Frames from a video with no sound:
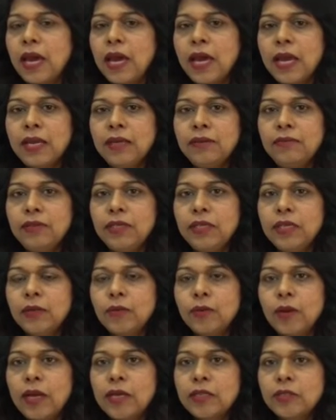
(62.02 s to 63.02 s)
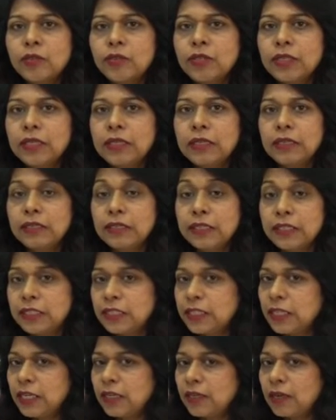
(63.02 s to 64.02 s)
And we require to
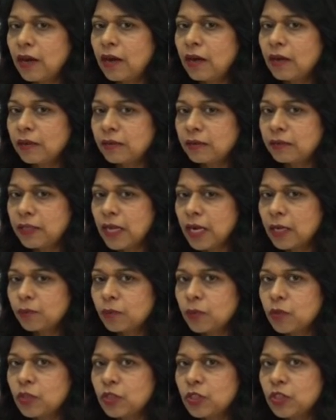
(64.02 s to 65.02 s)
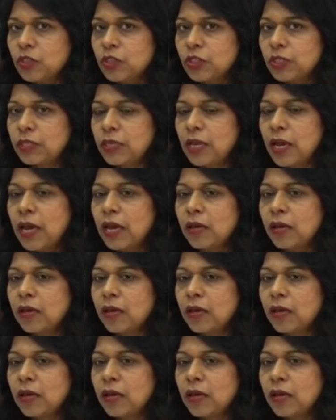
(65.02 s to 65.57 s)
retain that position